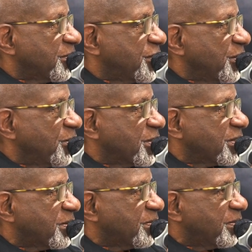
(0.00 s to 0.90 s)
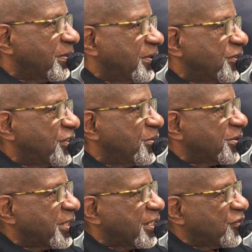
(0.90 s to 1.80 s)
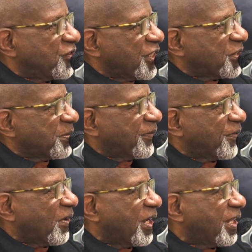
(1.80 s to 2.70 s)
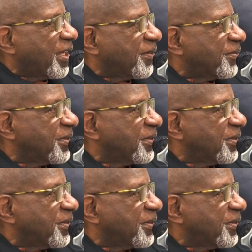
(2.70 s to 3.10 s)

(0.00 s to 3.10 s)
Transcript: She was there just before I left.